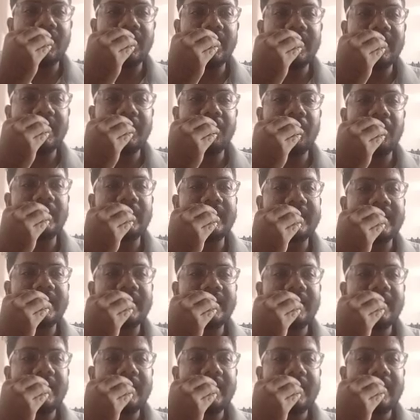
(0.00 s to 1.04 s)
She was
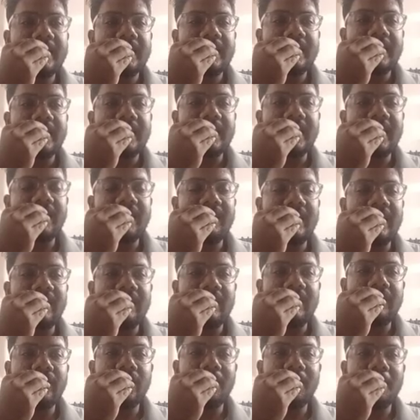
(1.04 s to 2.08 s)
given
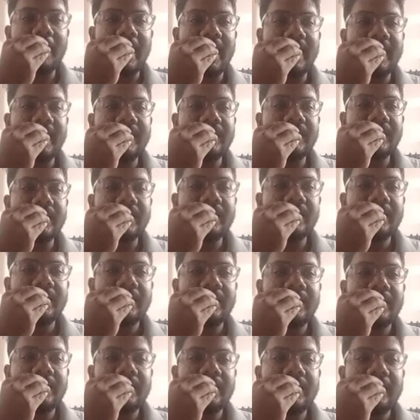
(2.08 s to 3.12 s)
away for marriage,
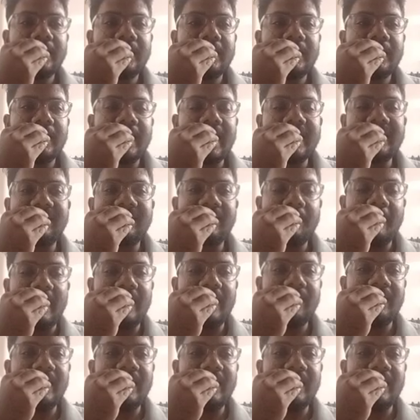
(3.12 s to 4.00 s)
as women were